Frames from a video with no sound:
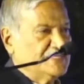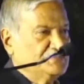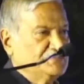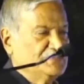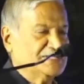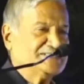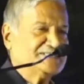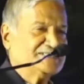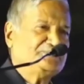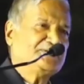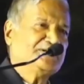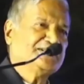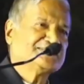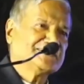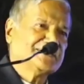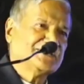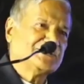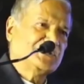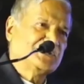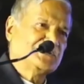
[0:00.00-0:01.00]
But C B N
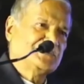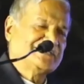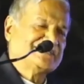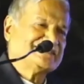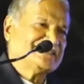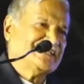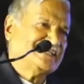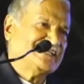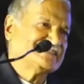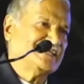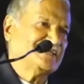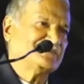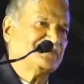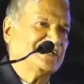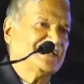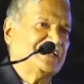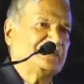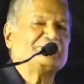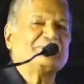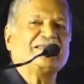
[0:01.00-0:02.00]
sir always says that
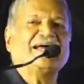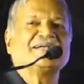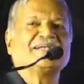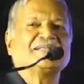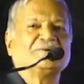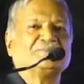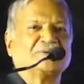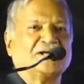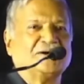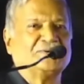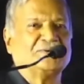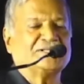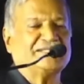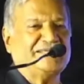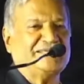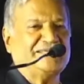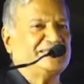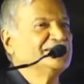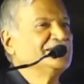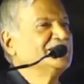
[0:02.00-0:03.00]
when I planned
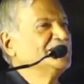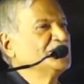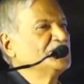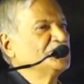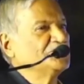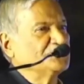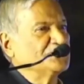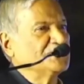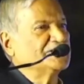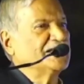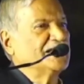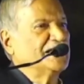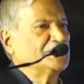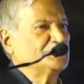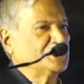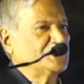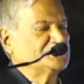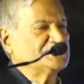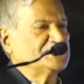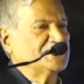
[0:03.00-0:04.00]
Amravati with the
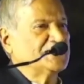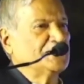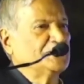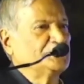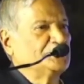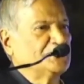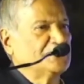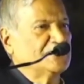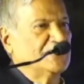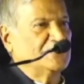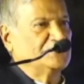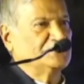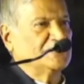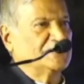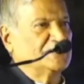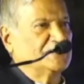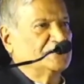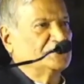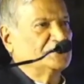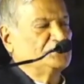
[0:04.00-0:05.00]
help of Singapore
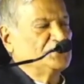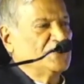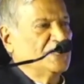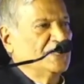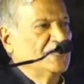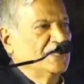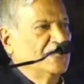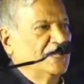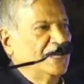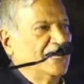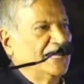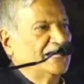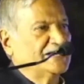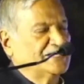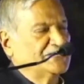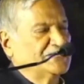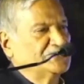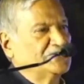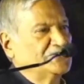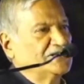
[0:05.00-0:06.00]
government, I
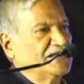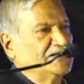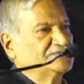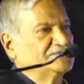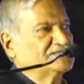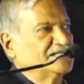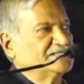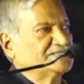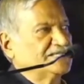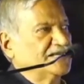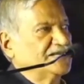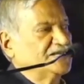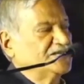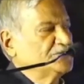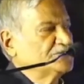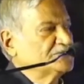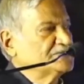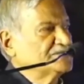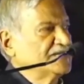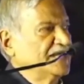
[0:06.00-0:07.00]
did not have such a
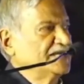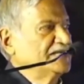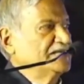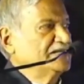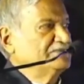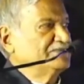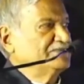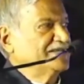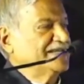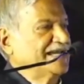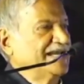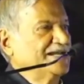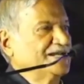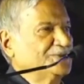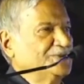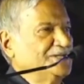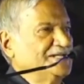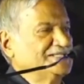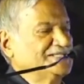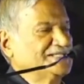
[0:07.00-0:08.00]
huge scientific
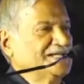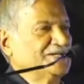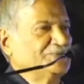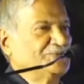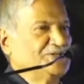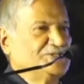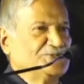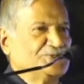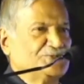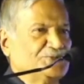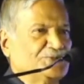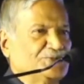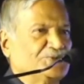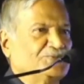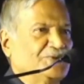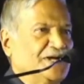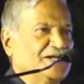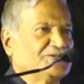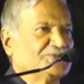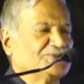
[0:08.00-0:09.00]
calculation, which route,
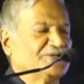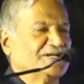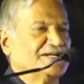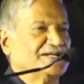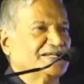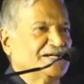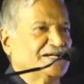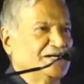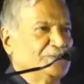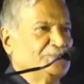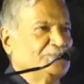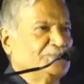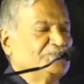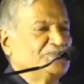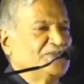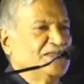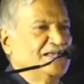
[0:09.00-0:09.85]
why should it come,